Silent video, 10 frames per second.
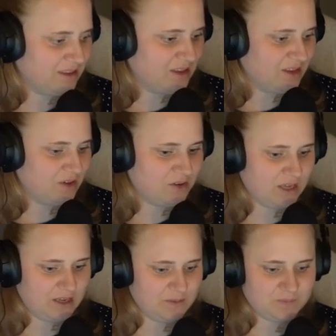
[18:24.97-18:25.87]

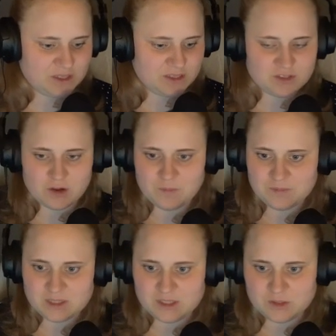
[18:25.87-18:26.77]
Okay, so
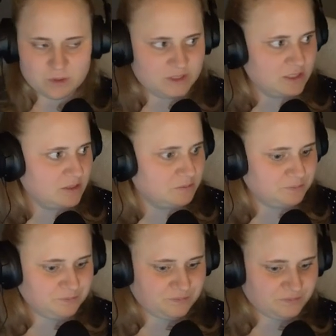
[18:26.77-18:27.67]
this was it.
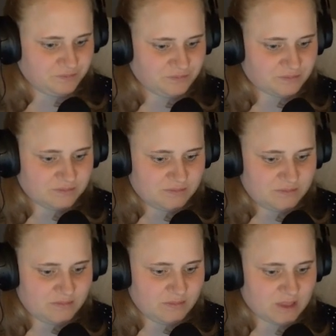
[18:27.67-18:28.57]

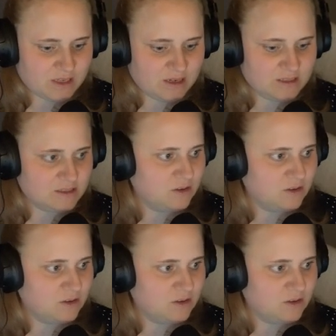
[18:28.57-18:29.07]
Let's go in